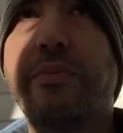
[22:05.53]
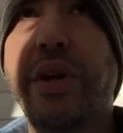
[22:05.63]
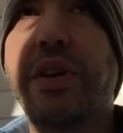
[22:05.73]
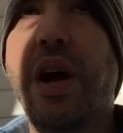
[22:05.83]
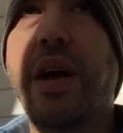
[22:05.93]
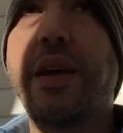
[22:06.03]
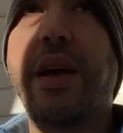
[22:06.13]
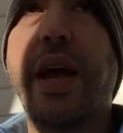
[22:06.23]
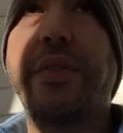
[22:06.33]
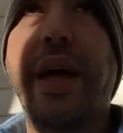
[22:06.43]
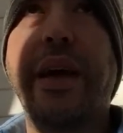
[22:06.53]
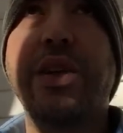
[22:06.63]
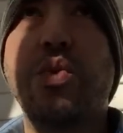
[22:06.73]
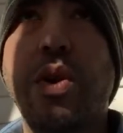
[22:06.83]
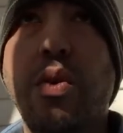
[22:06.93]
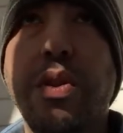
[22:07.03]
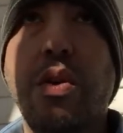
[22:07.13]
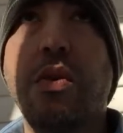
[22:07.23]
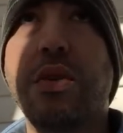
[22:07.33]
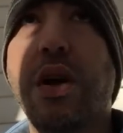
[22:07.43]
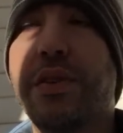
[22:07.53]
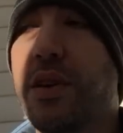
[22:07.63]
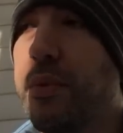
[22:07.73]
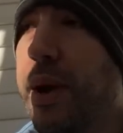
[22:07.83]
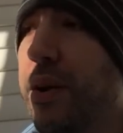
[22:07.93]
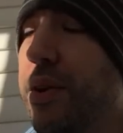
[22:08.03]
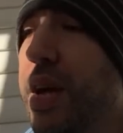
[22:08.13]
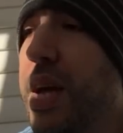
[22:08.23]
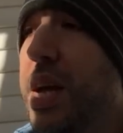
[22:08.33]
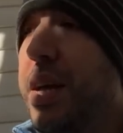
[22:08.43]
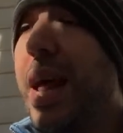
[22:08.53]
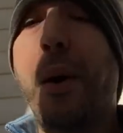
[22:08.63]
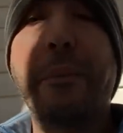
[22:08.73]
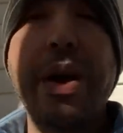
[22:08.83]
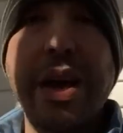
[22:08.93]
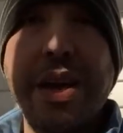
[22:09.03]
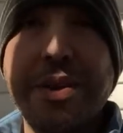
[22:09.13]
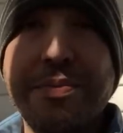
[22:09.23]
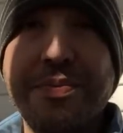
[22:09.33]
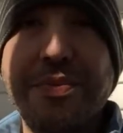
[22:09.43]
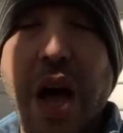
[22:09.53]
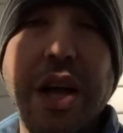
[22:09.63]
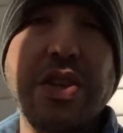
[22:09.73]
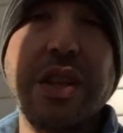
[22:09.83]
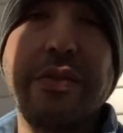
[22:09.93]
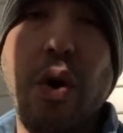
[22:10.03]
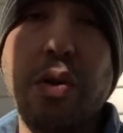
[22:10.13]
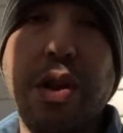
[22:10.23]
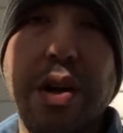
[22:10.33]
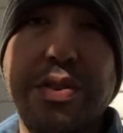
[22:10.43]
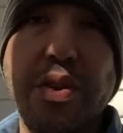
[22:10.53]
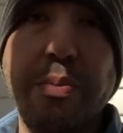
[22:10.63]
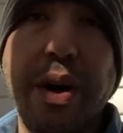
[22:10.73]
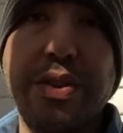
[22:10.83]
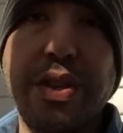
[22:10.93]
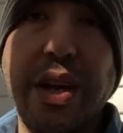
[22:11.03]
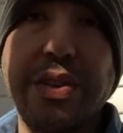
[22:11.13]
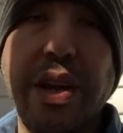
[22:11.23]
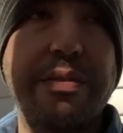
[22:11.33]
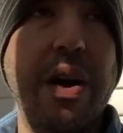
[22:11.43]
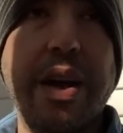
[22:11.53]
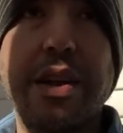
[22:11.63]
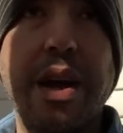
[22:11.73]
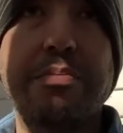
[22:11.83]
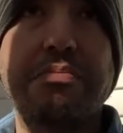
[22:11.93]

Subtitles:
midnight, and that is when all the cold cuts come out. Now me, I just love cold cuts so much that I say fuck it.